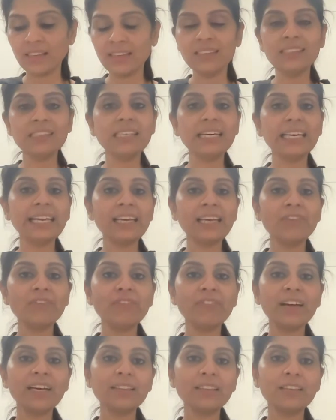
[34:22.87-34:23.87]
Second
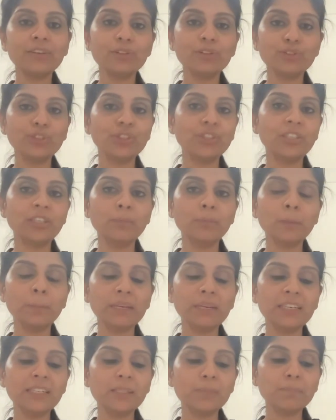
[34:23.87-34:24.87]
fact that you should remember
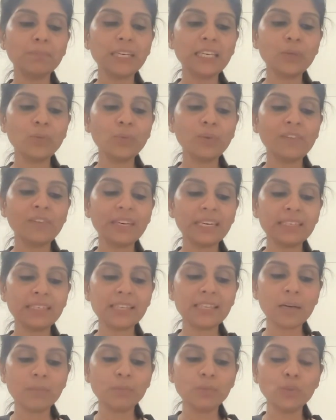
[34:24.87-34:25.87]
is B12 gets
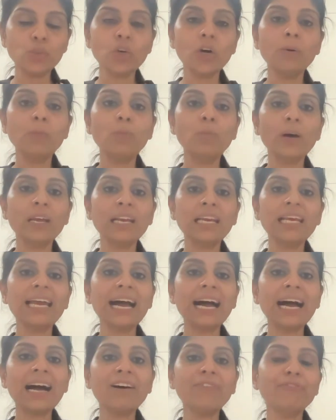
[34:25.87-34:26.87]
absorbed only
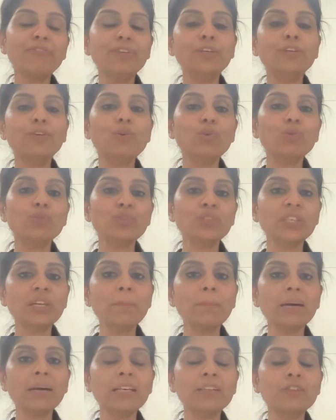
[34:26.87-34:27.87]
after it goes
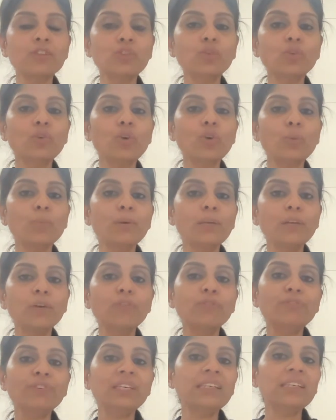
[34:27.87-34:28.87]
and binds to
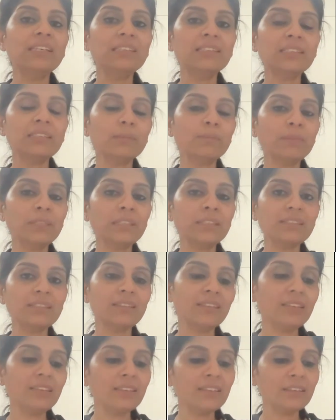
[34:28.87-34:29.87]
cobalophilin receptors in
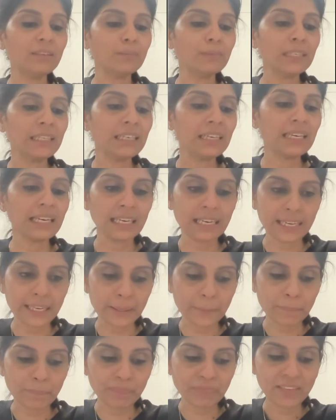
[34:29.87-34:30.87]
the terminal
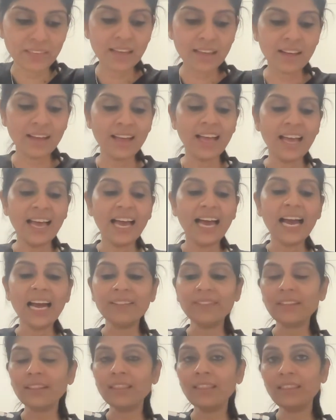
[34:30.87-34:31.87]
ileum. And
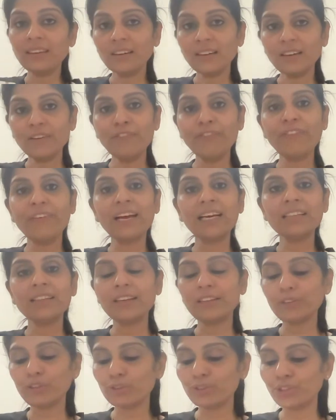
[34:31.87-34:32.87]
the third fact
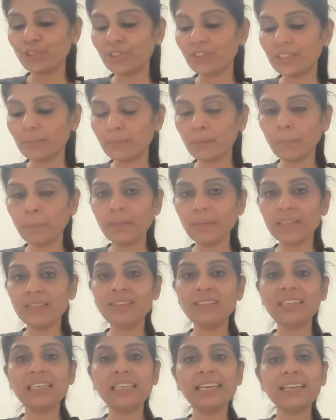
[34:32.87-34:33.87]
that you should remember is
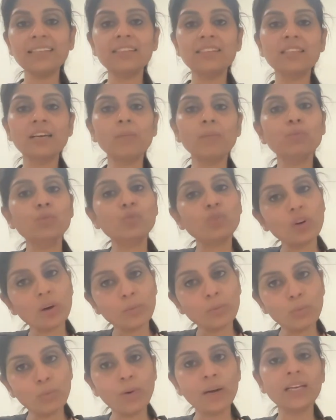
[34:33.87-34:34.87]
it gets
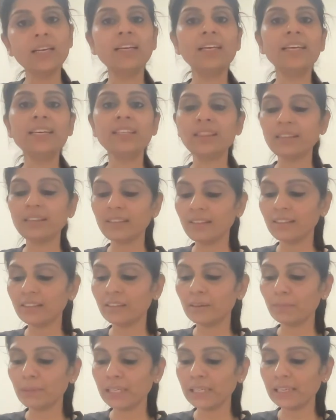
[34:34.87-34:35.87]
absorbed only in the
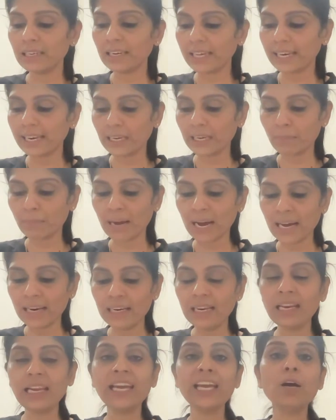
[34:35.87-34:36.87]
terminal ileum,
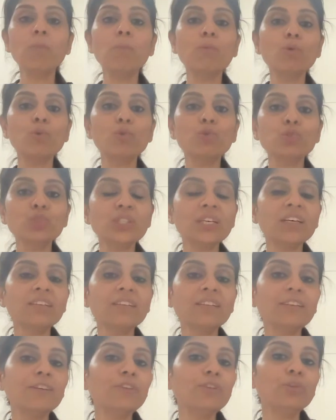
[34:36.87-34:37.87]
unlike most
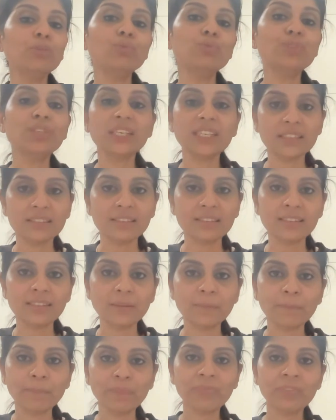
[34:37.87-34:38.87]
other nutrients.
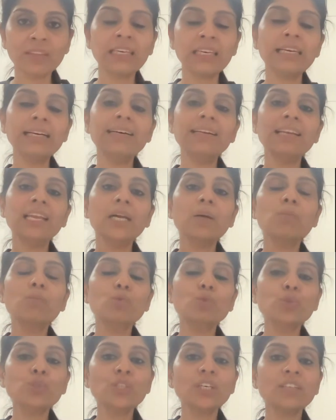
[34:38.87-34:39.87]
Yeah, unlike
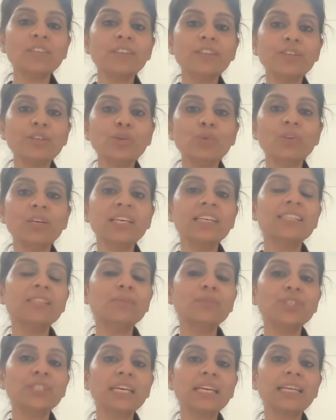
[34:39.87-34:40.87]
most other nutrients
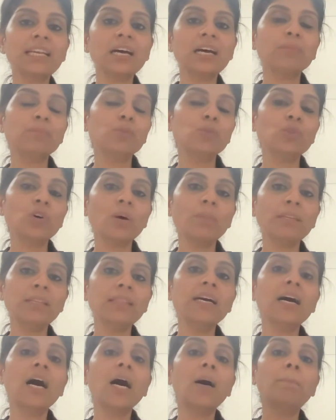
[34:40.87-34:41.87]
which get absorbed in
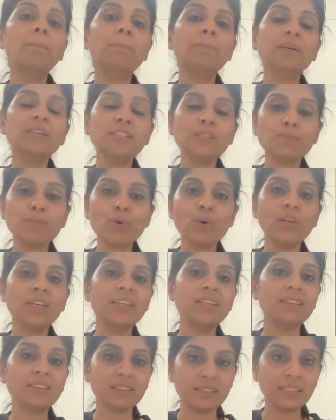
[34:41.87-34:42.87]
the upper small
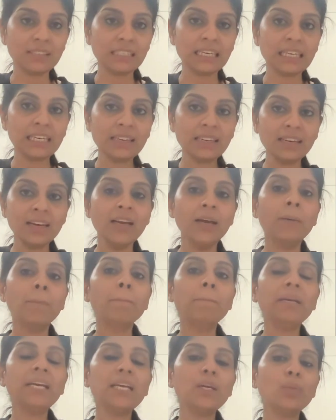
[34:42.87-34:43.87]
intestine,
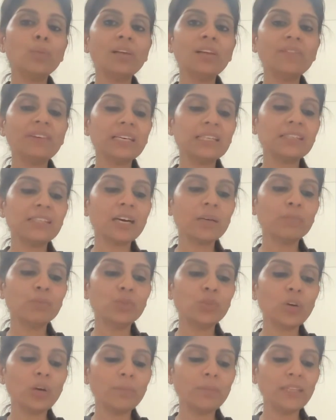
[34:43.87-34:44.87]
B12 gets
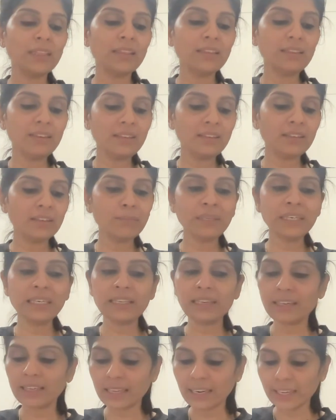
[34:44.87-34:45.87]
absorbed in the terminal
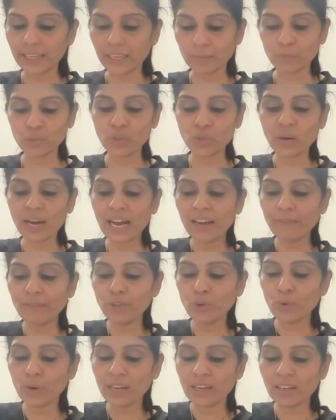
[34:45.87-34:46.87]
ileum. So have
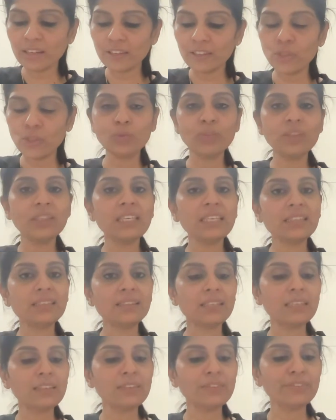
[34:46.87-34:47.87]
you understood these
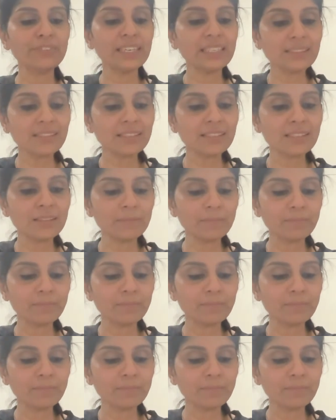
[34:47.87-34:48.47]
three facts?